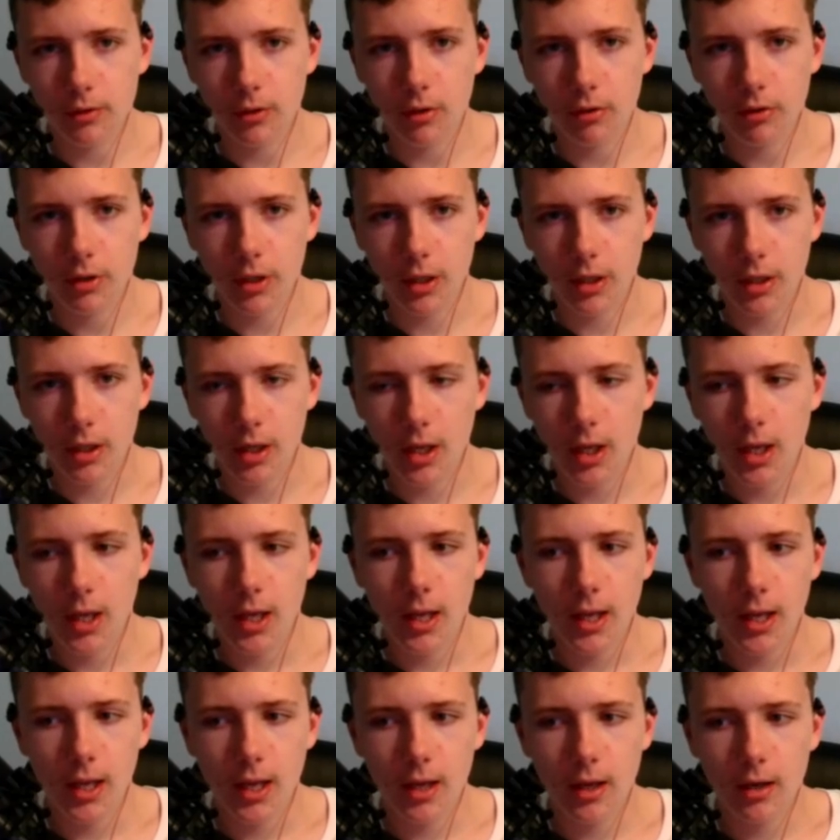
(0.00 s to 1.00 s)
okay?
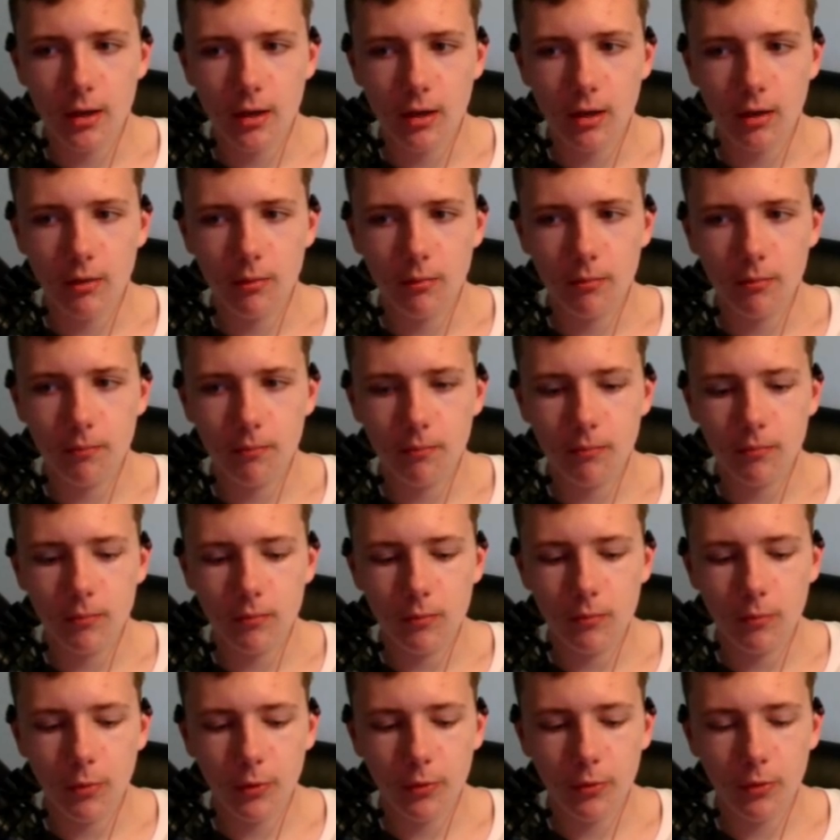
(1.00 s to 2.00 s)
And
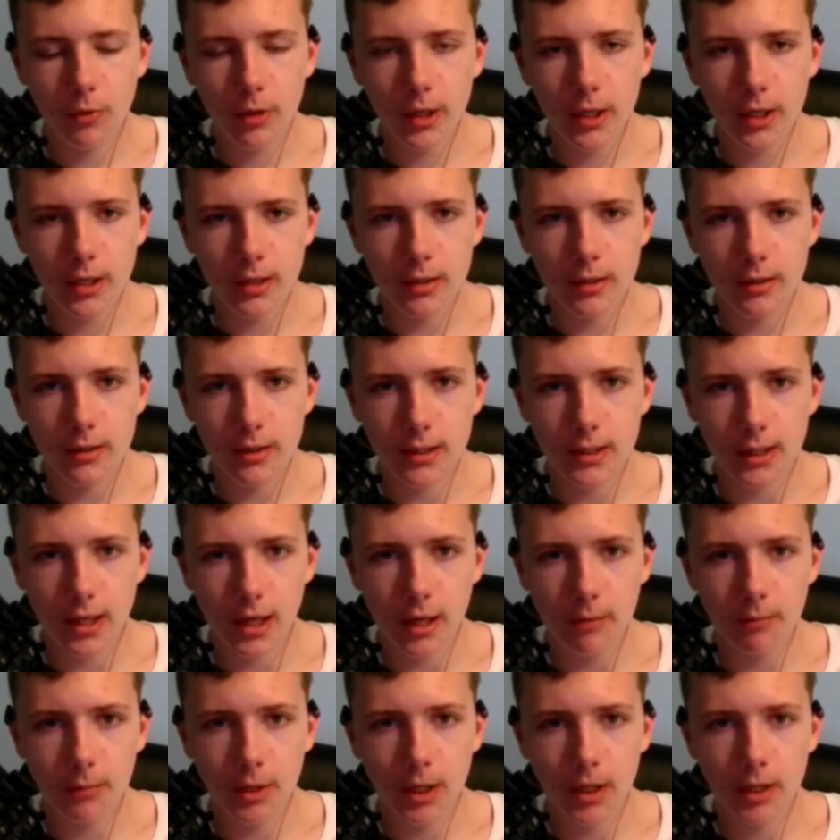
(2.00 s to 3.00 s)
before I get into the
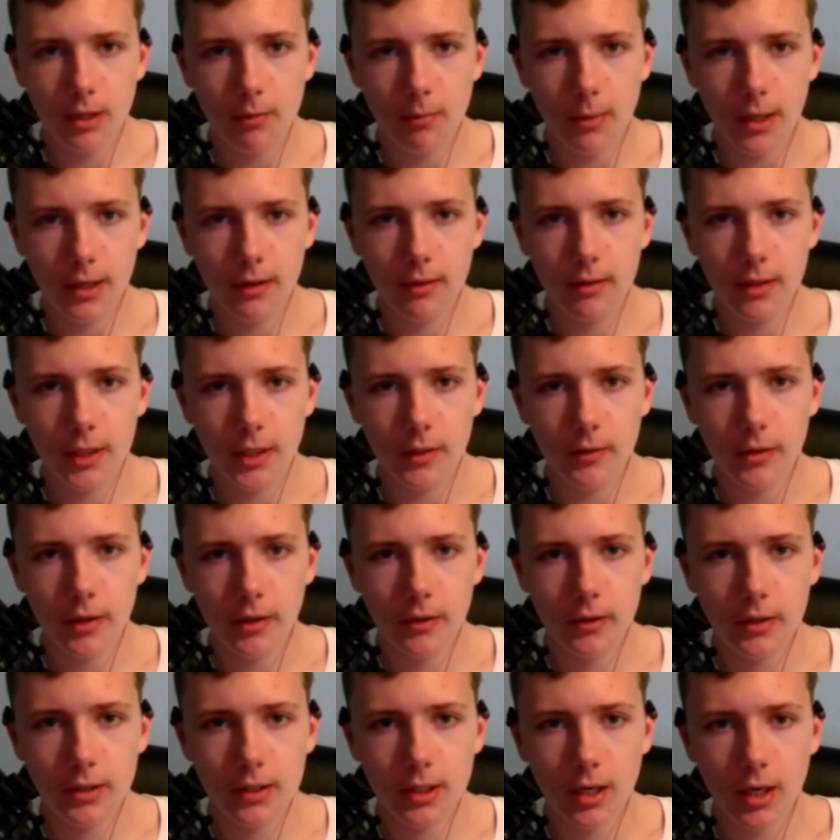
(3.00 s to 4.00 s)
timeline and my theory
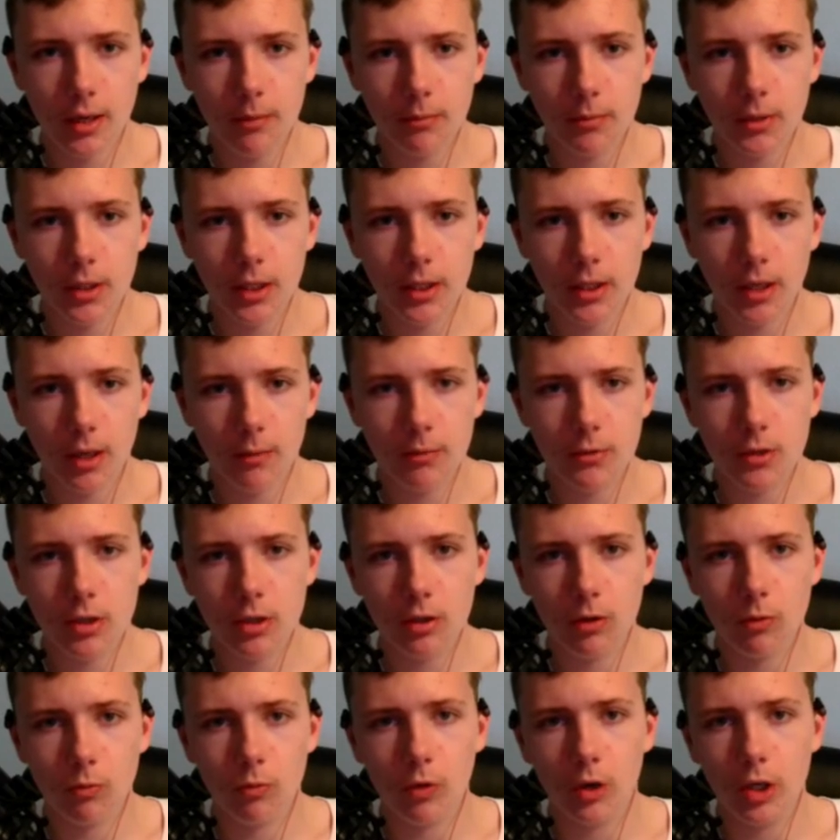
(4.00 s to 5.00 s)
on the timeline, I'm just
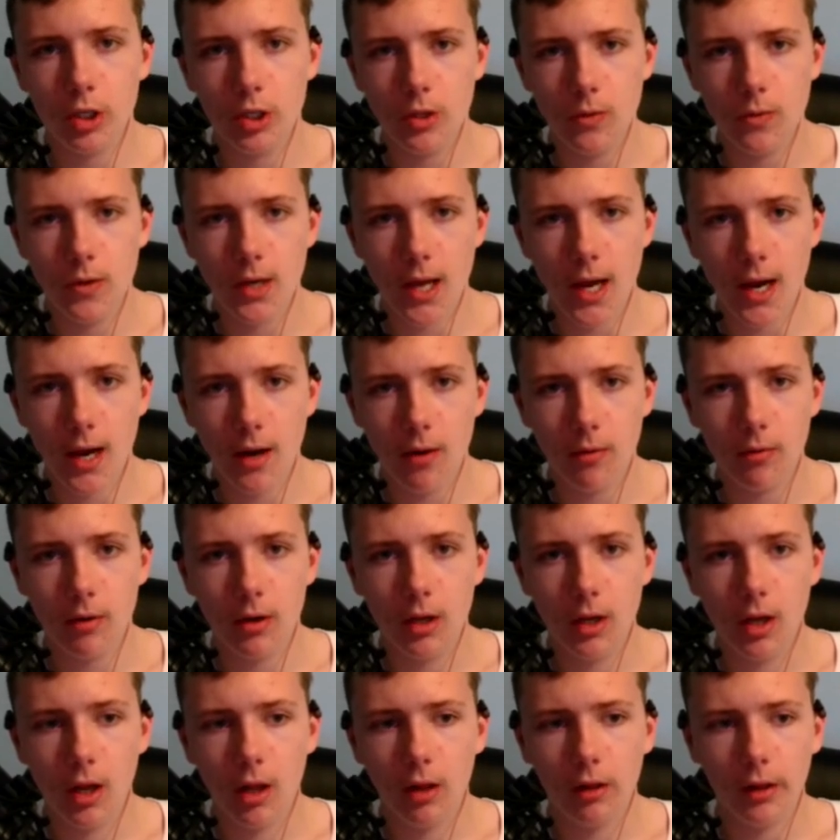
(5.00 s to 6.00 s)
going to run you down
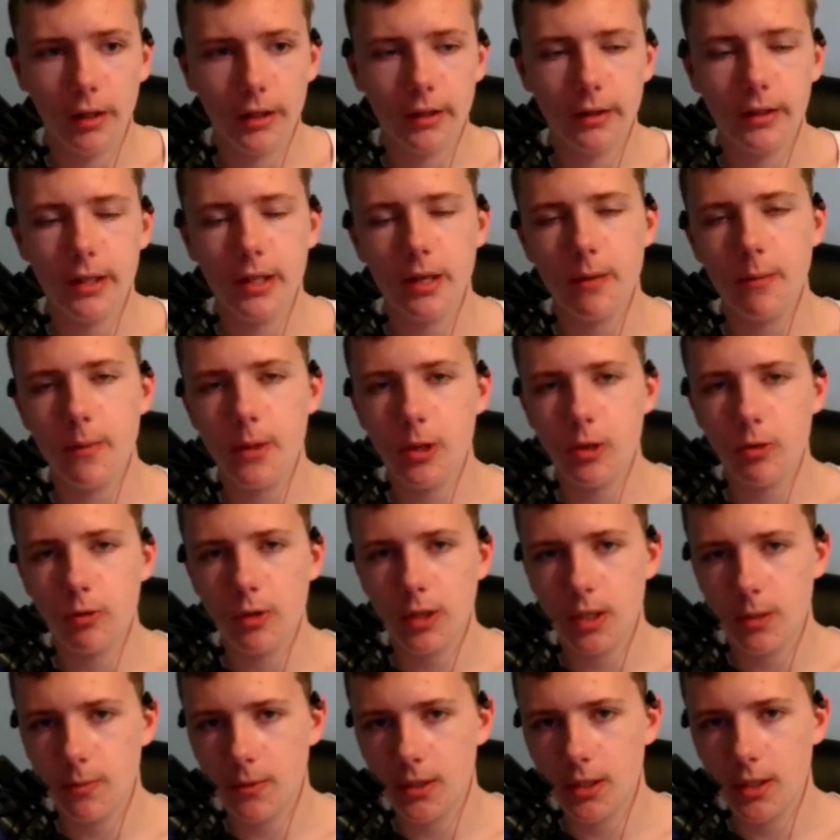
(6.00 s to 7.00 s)
like the
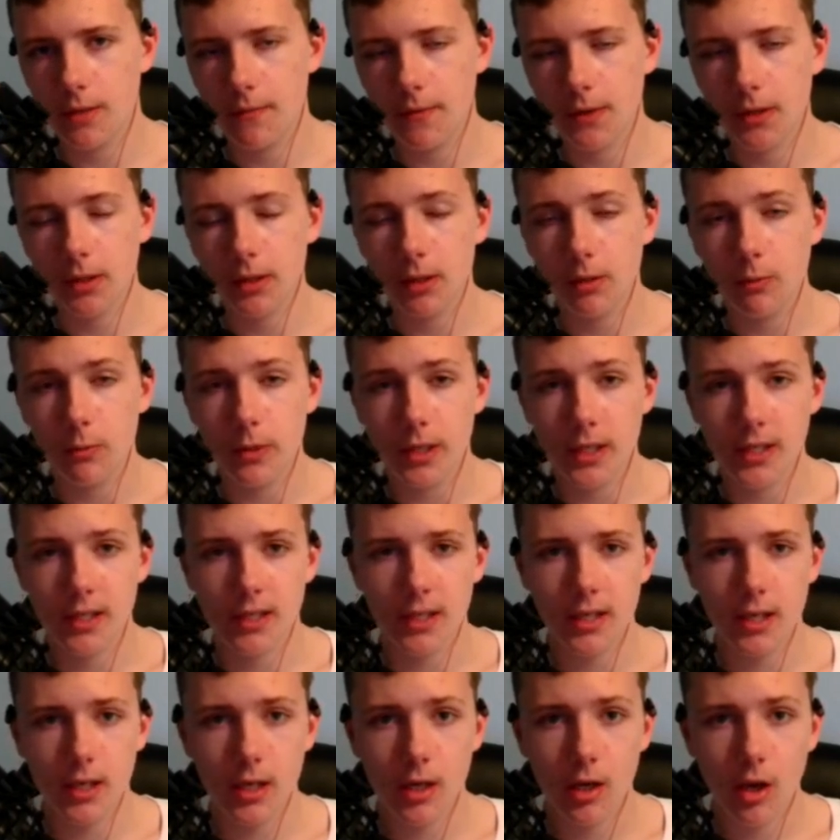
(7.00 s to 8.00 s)
imagery specifically we
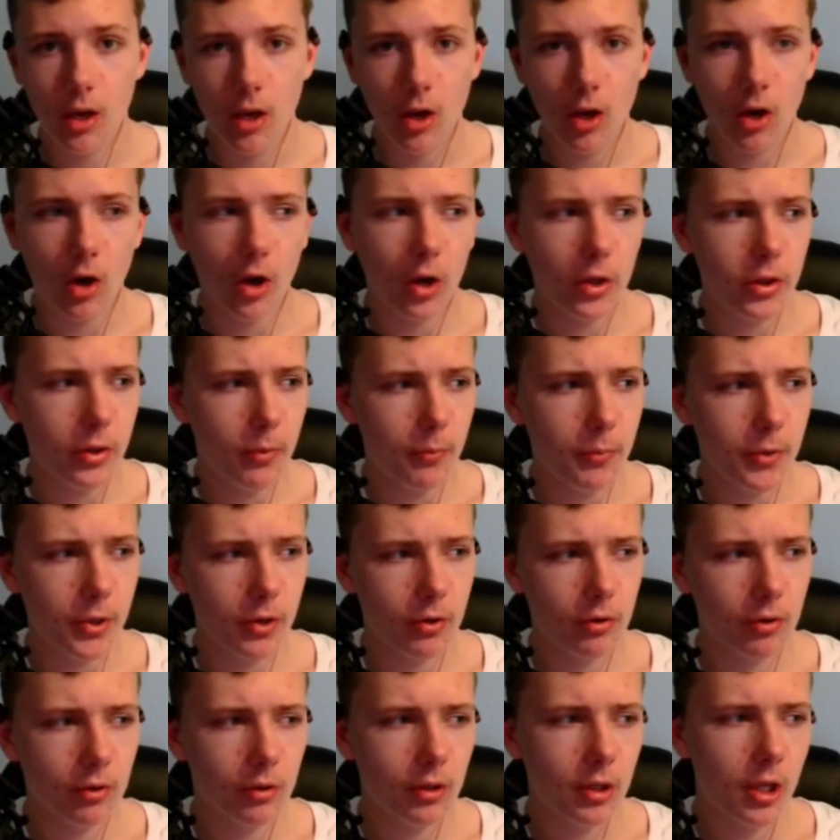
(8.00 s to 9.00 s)
see on the
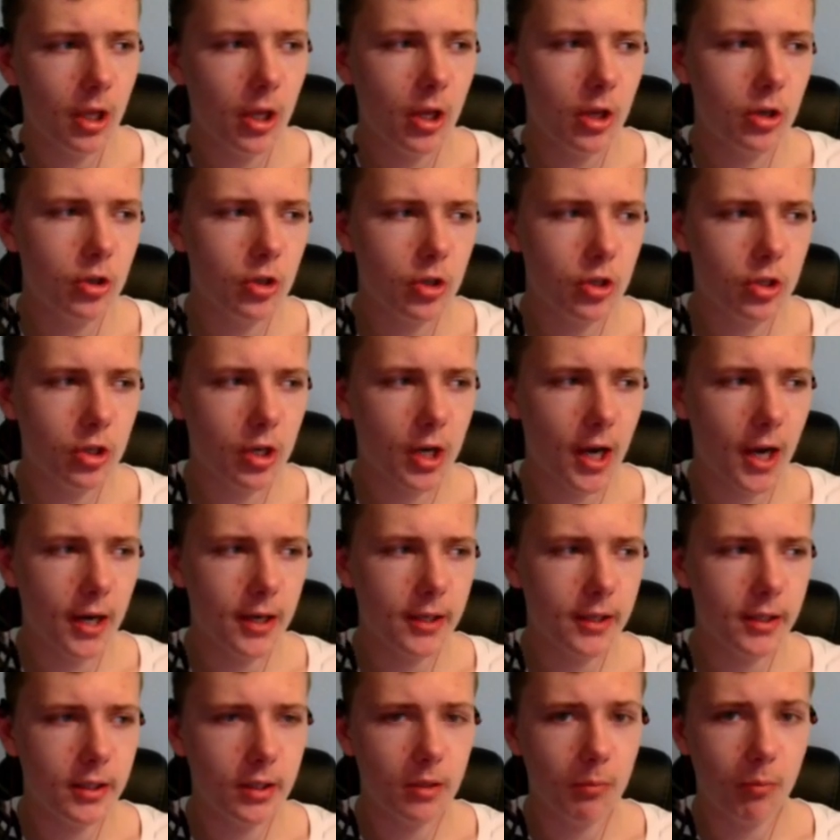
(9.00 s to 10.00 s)
mural, just to kind
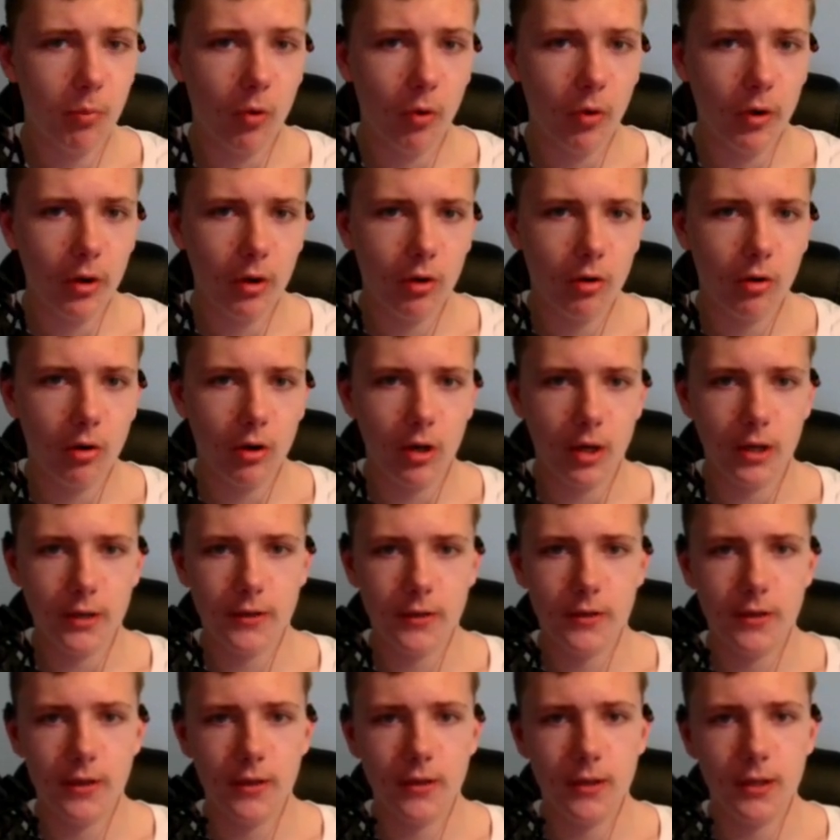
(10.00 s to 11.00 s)
of get the point
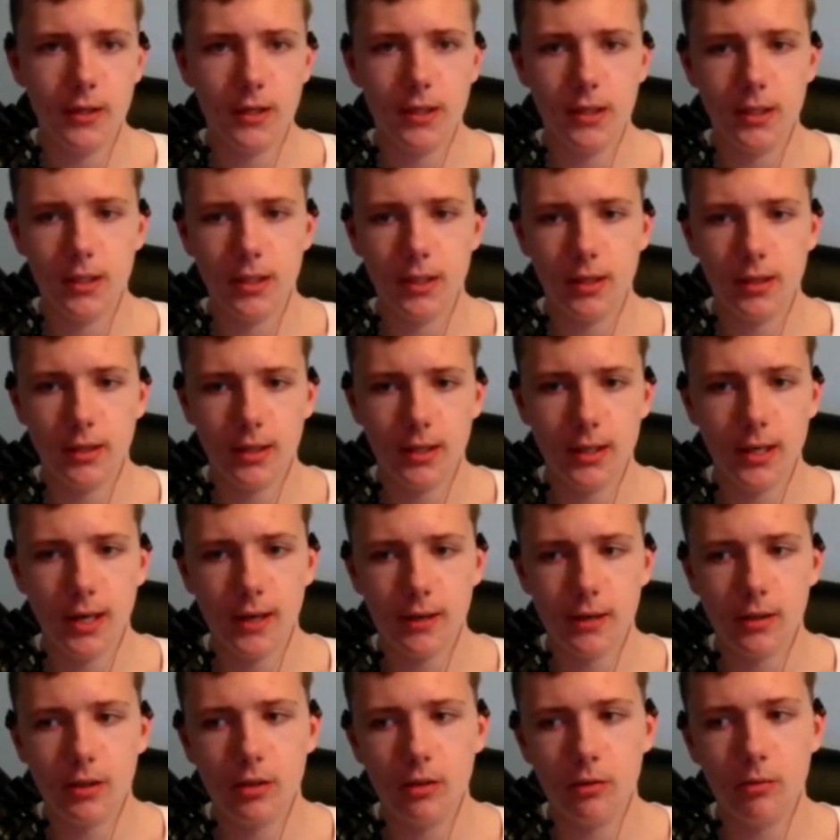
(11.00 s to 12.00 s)
across that this
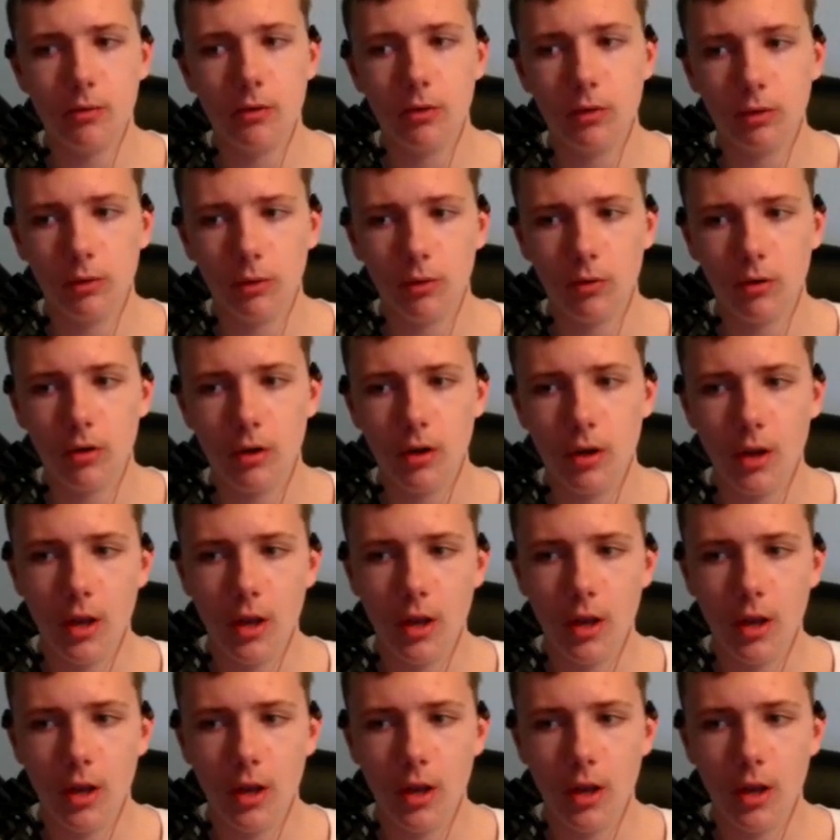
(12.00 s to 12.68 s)
has to do with the lore.